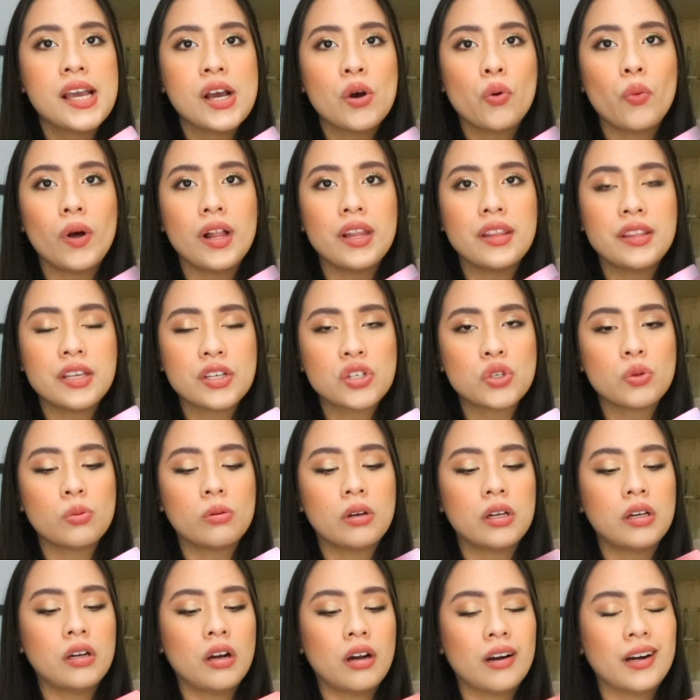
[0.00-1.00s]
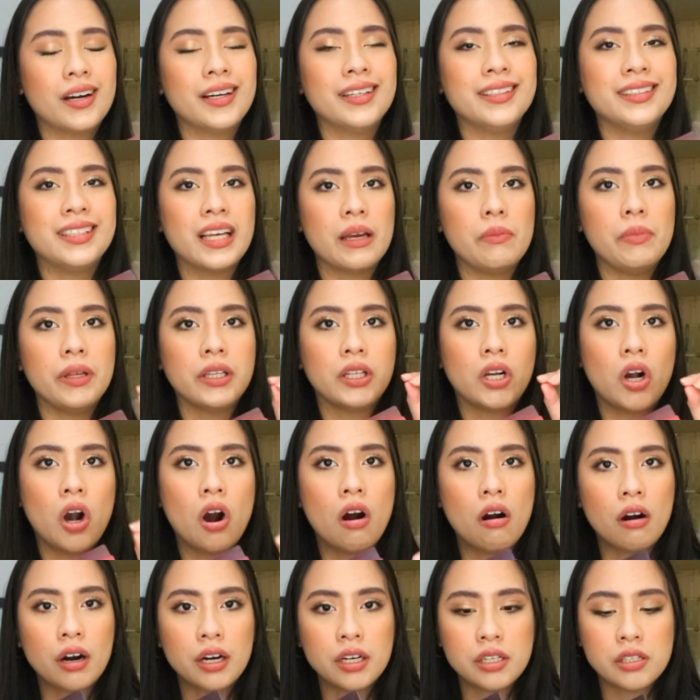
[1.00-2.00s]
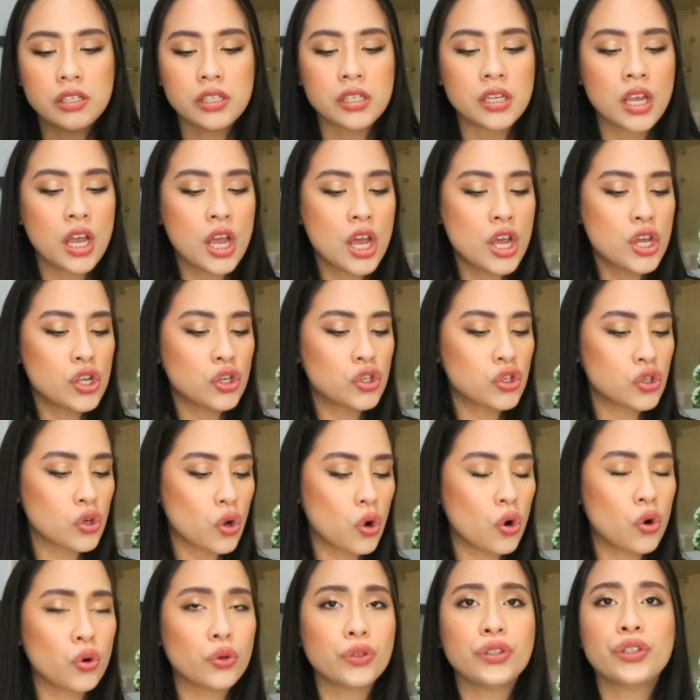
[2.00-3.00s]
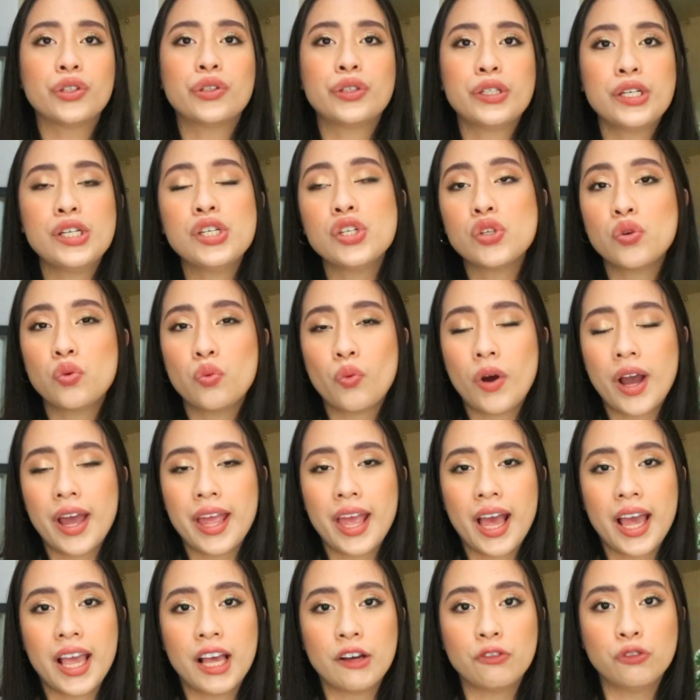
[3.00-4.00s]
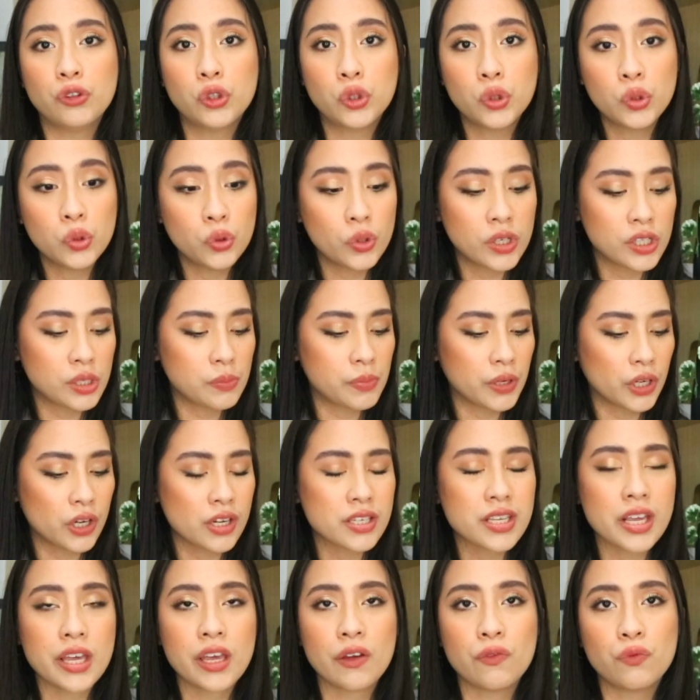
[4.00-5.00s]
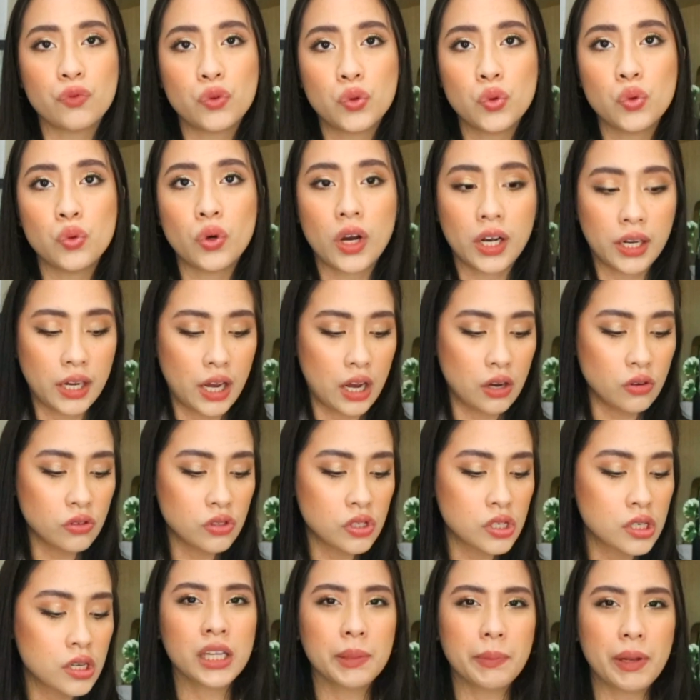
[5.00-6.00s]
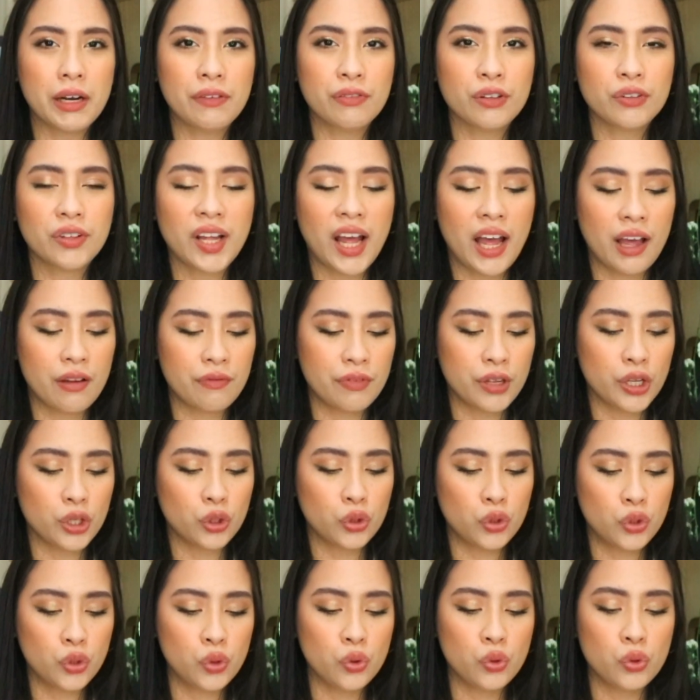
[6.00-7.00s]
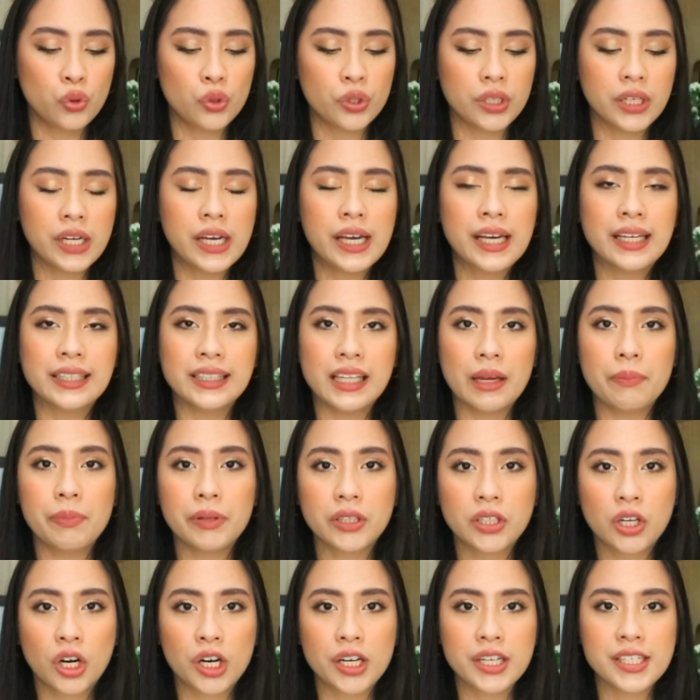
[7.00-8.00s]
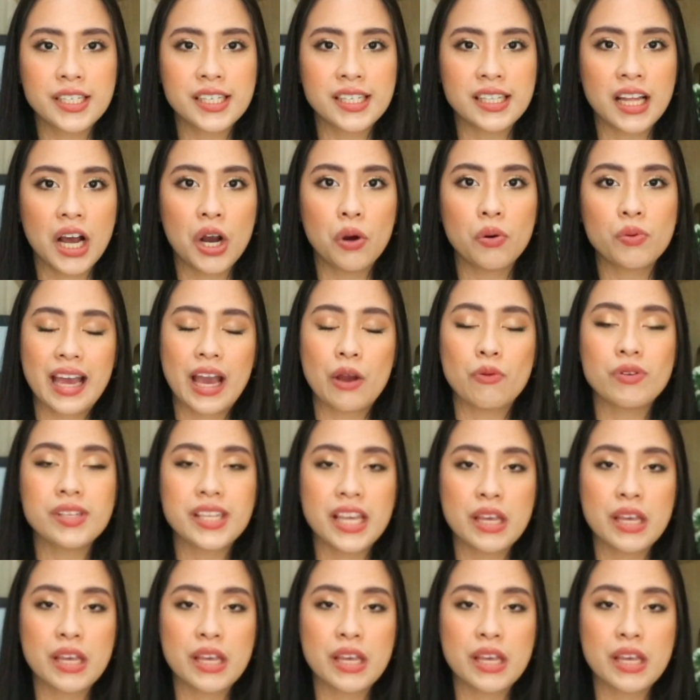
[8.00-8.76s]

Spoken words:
while this one are debit cards. So the reason why I have 2 is because I have 2 accounts. The benefit of having 2 debit cards now, I was